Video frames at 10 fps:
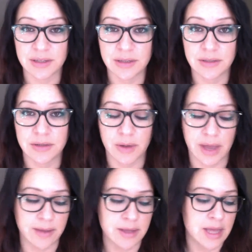
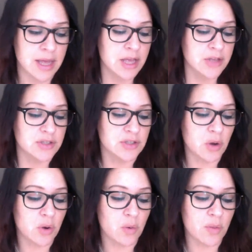Okay,
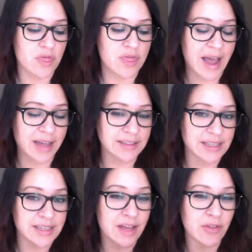so that's
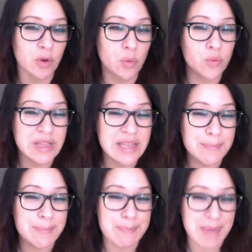another really
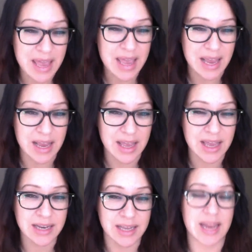big
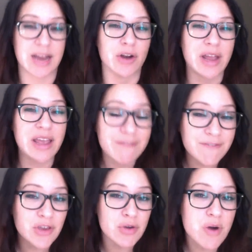indicator. If
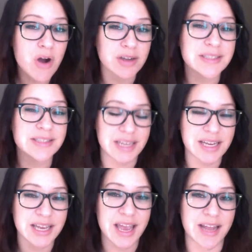you are
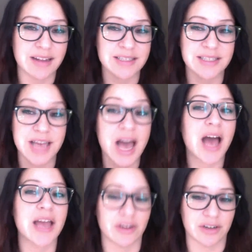sick and
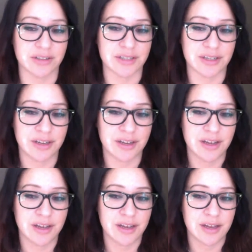tired
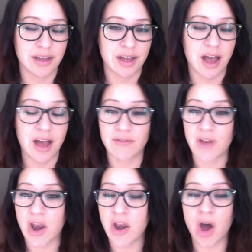of
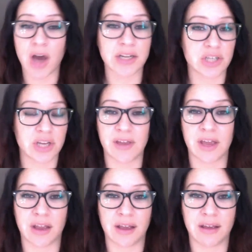not
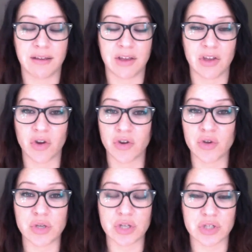achieving your New
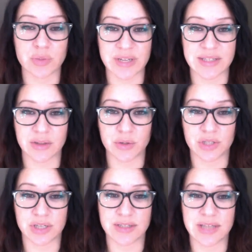Year's
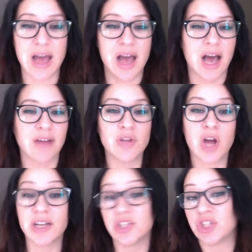resolutions, of not
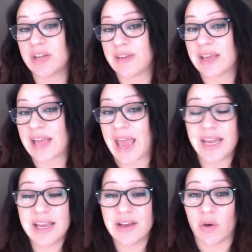achieving
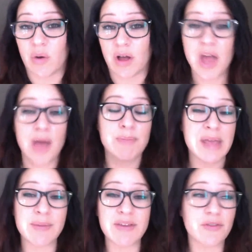any goal,
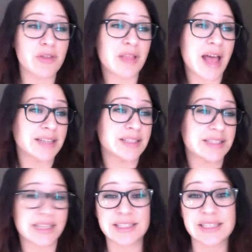maybe for the last
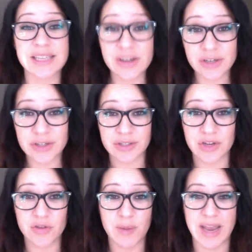six years
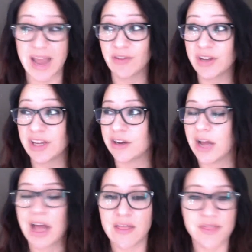been every year,
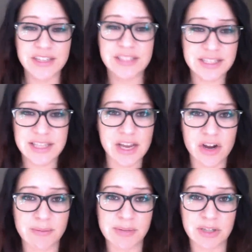this is the year
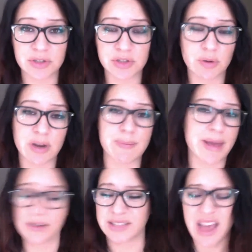I'm gonna lose twenty
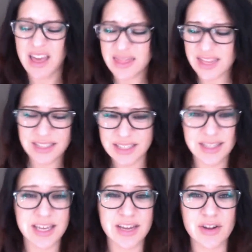pounds. This is
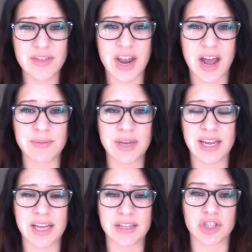the year that I'm gonna
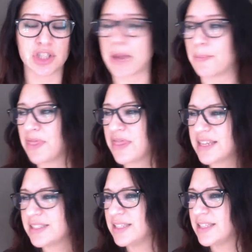get in shape.
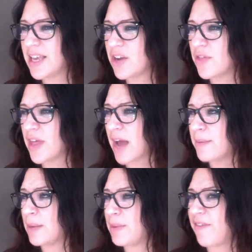This is the year that I'm gonna
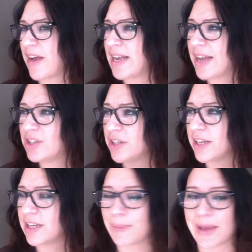be financially
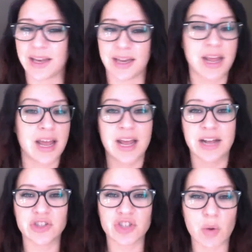independent, and
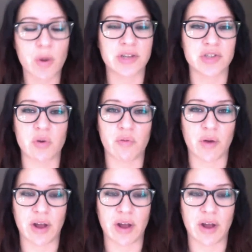so on and so forth.